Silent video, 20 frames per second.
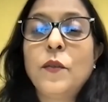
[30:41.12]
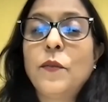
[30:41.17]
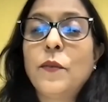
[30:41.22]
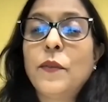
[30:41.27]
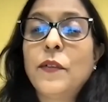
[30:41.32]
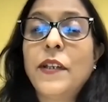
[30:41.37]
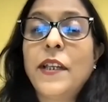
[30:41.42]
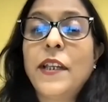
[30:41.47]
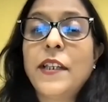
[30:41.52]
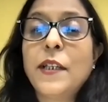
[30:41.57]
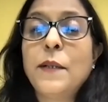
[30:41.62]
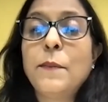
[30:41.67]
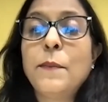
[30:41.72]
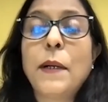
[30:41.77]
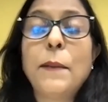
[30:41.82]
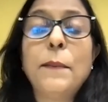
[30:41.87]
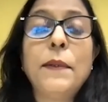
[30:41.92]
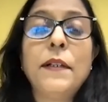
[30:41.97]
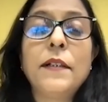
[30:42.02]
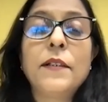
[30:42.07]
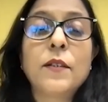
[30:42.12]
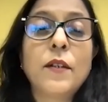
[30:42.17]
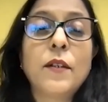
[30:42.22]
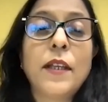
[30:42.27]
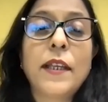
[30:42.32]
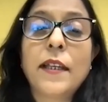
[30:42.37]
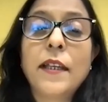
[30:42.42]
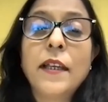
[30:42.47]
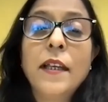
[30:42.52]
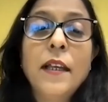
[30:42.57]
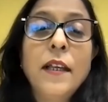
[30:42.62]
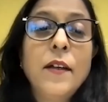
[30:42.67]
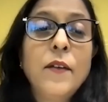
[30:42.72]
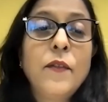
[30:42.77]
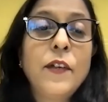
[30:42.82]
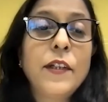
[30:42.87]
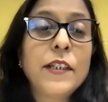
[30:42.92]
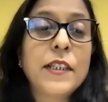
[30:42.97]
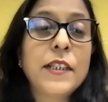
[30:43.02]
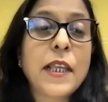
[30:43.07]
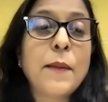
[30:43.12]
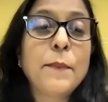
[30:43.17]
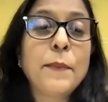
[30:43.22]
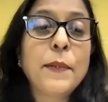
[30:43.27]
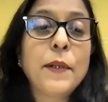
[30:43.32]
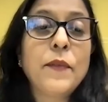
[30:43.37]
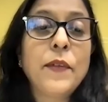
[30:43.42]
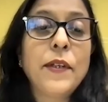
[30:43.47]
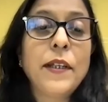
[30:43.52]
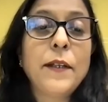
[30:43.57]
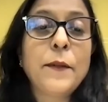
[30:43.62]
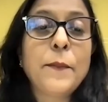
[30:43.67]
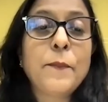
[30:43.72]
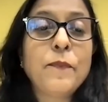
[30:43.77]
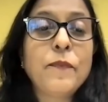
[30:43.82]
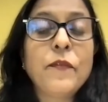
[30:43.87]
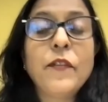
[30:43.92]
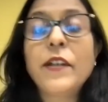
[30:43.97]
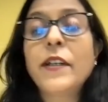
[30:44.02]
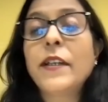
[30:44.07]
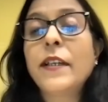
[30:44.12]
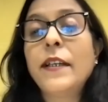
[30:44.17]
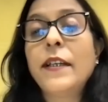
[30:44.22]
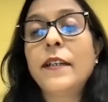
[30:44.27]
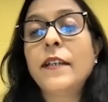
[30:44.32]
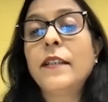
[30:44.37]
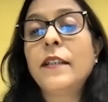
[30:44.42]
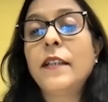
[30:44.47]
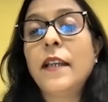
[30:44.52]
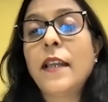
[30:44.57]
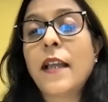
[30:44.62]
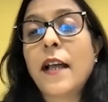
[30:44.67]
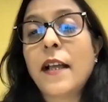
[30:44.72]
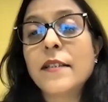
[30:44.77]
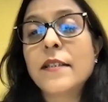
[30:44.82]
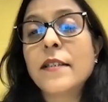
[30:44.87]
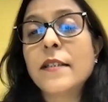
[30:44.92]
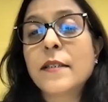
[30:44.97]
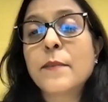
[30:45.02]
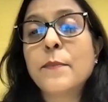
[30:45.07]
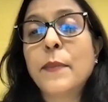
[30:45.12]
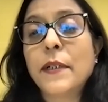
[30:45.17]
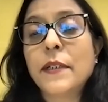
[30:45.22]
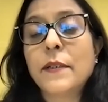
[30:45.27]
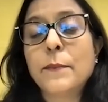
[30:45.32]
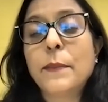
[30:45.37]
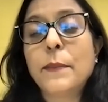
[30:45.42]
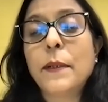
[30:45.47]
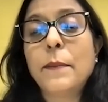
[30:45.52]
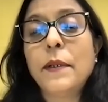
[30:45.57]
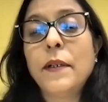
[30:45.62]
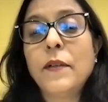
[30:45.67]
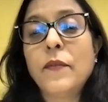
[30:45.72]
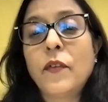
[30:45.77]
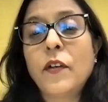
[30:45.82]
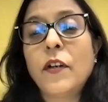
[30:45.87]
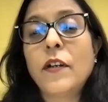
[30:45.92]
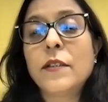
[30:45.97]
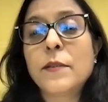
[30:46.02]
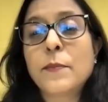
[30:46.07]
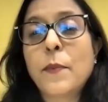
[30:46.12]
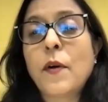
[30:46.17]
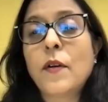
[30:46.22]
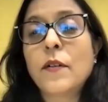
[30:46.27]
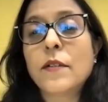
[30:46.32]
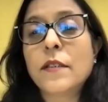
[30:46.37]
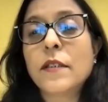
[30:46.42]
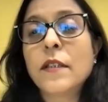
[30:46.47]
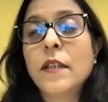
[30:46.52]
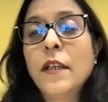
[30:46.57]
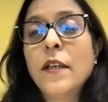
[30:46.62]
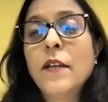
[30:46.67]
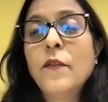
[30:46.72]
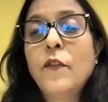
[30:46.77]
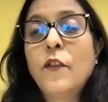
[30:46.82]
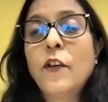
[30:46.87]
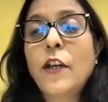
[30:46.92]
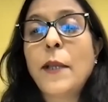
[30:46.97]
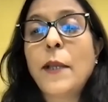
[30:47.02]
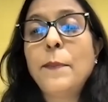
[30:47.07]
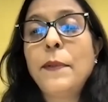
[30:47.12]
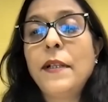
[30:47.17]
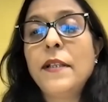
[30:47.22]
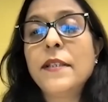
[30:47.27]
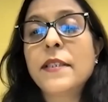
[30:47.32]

creating bubbles. So like, for example, we created the largest bubble for sports for IPL.